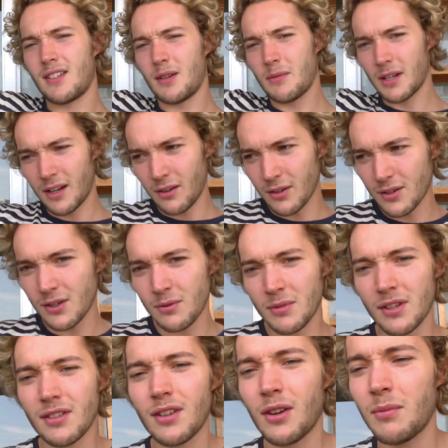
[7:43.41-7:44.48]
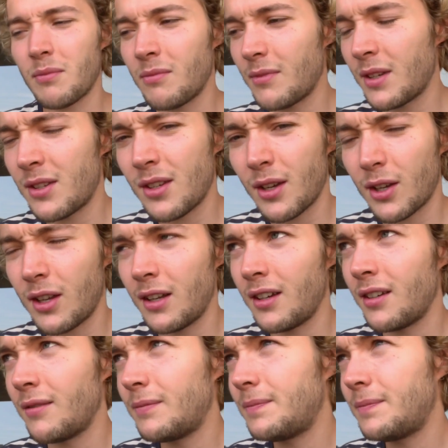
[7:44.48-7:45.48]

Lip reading: Terminator assumes that time is circular.